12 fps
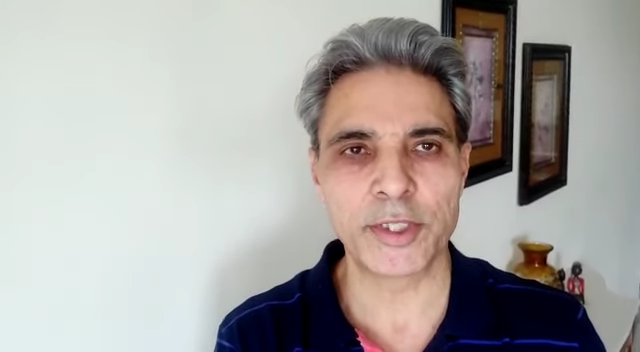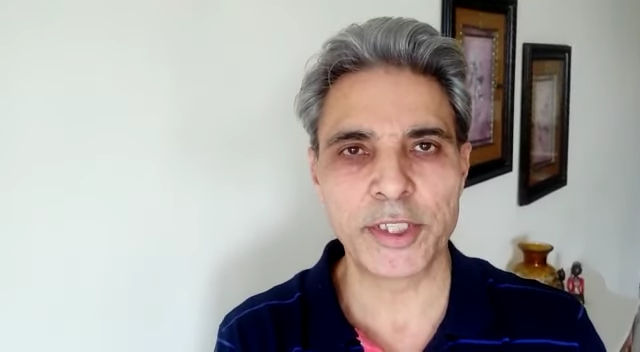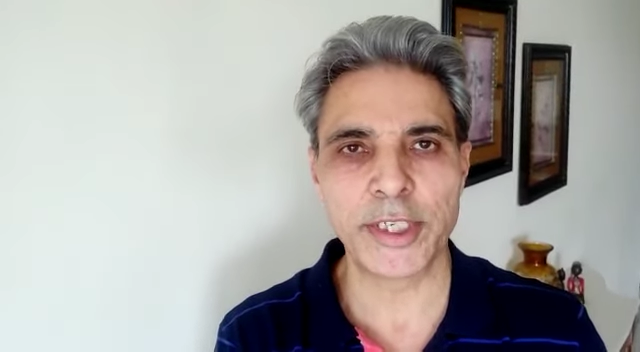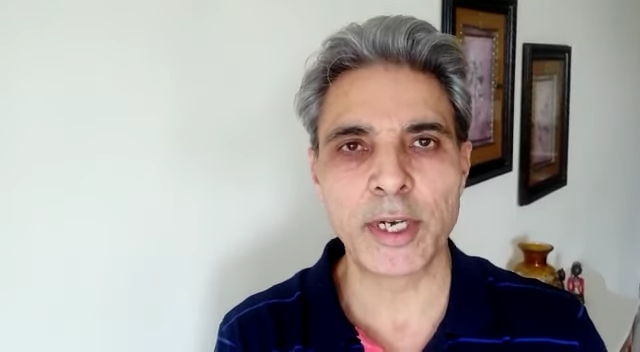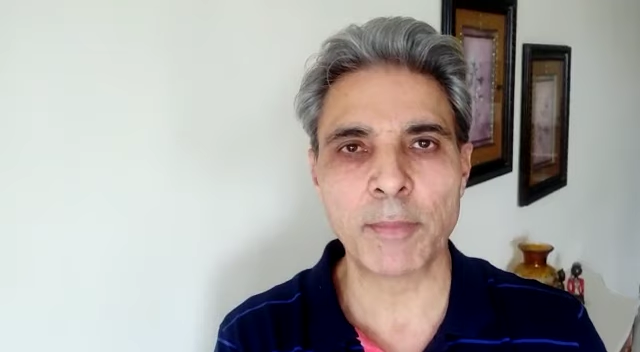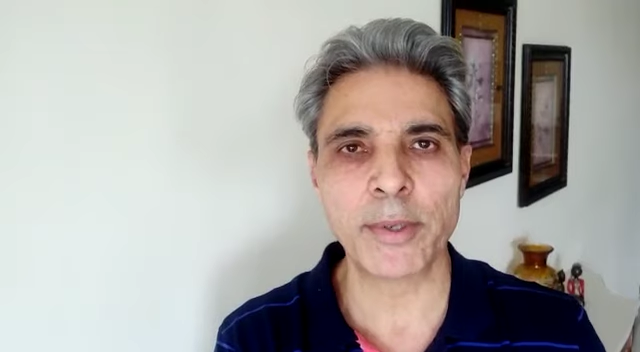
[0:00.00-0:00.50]
which
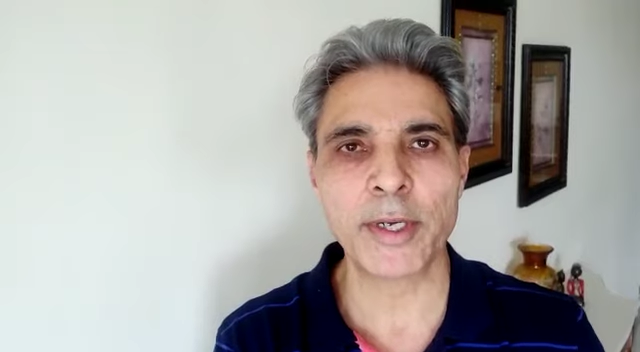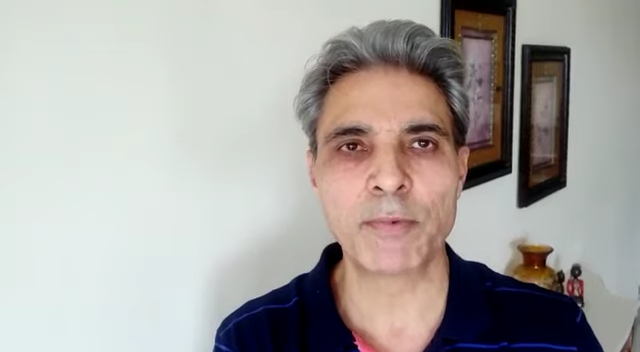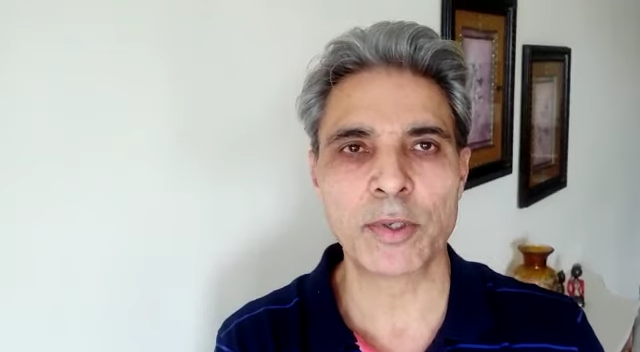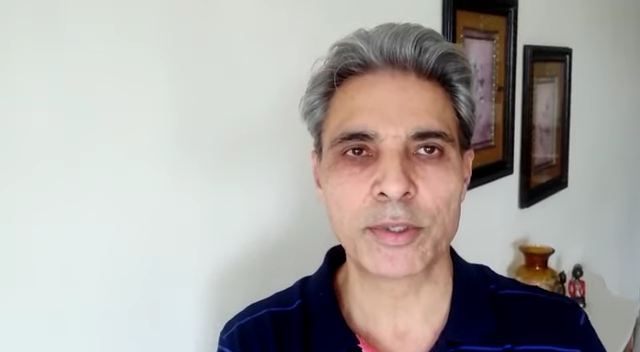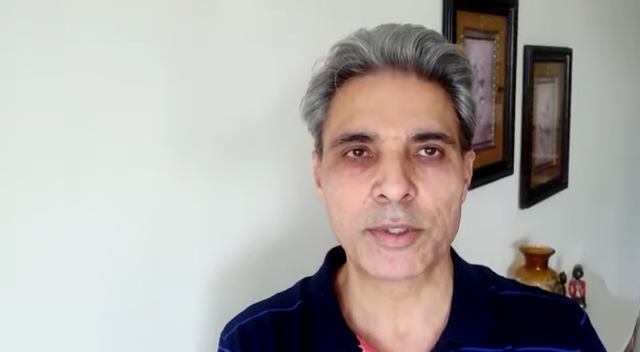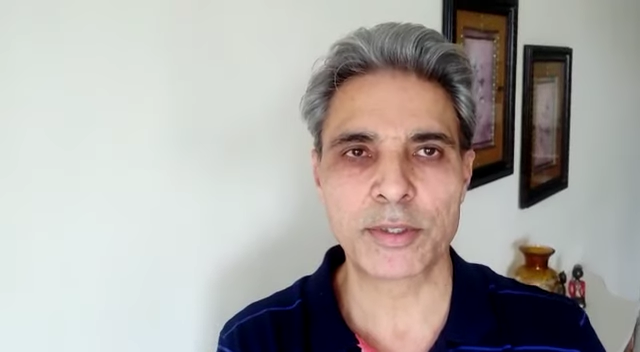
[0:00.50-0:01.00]
the government
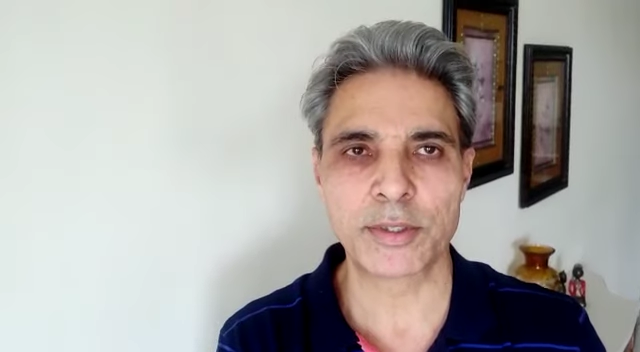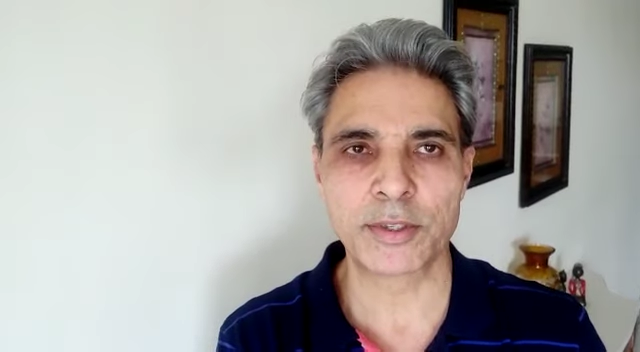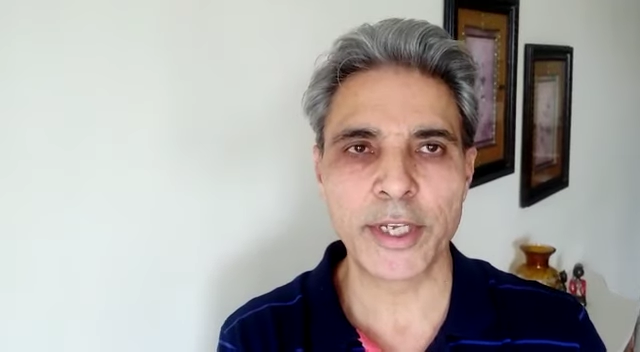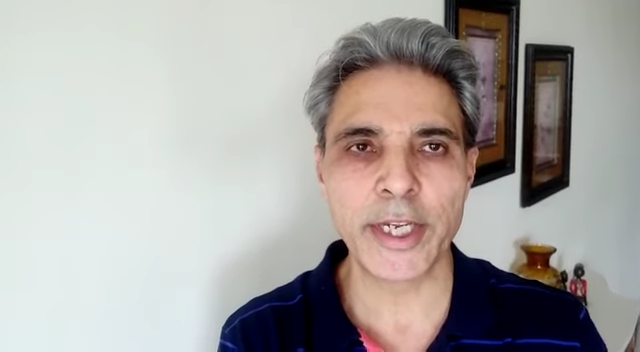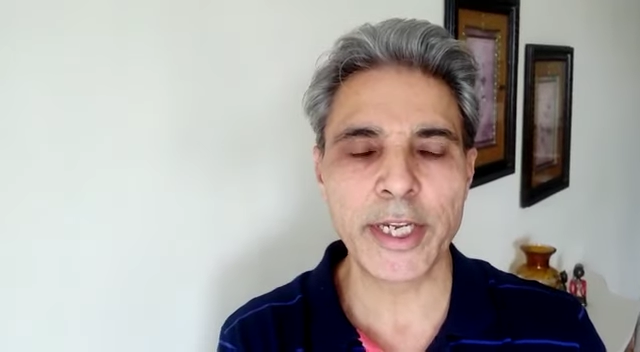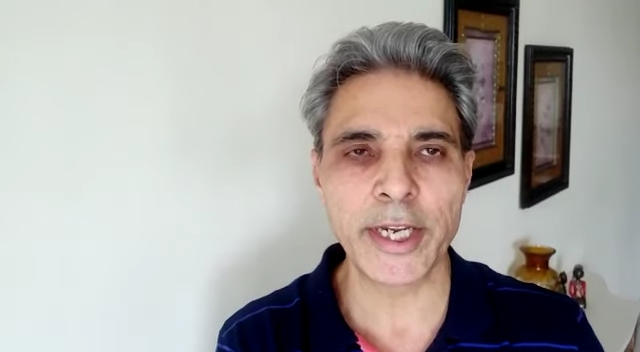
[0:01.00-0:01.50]
was
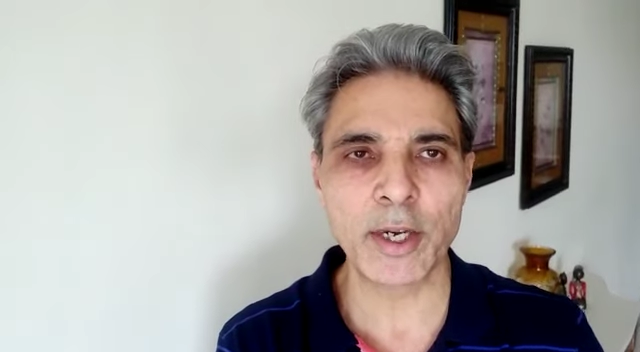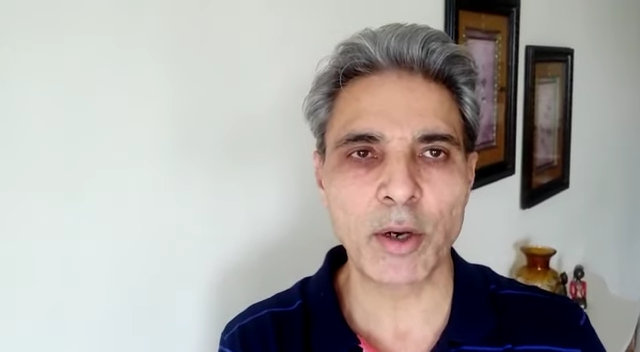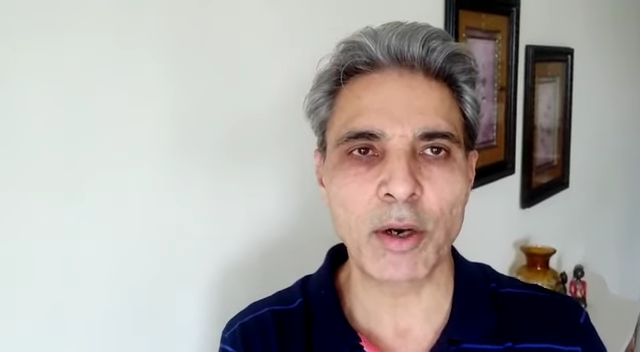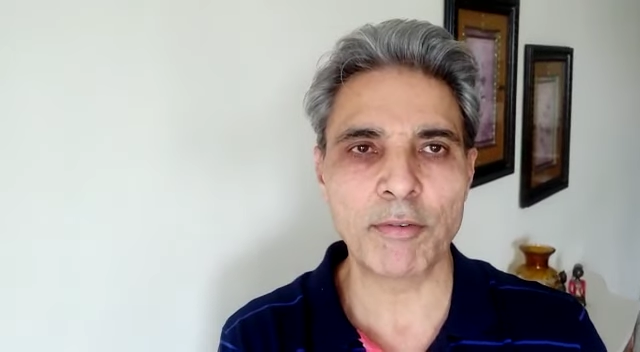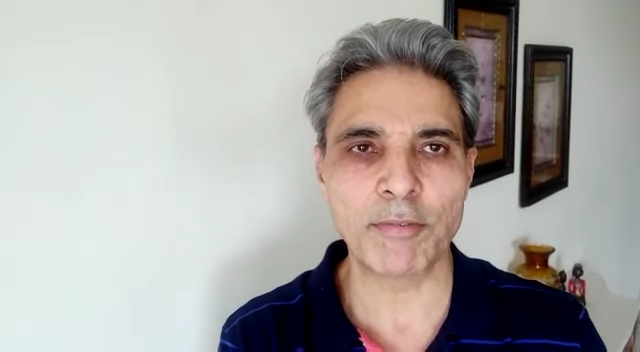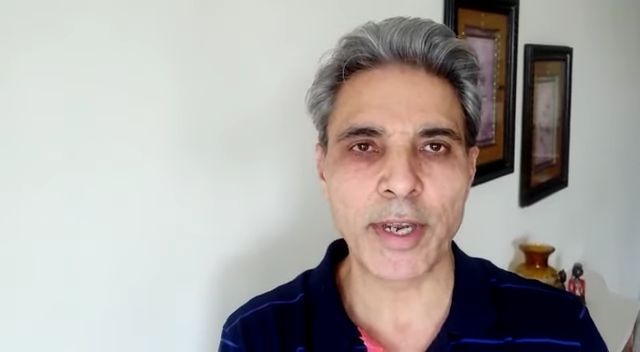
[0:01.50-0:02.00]
thinking
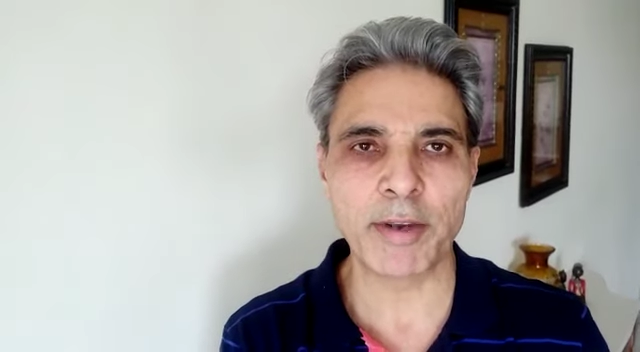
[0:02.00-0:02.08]
of,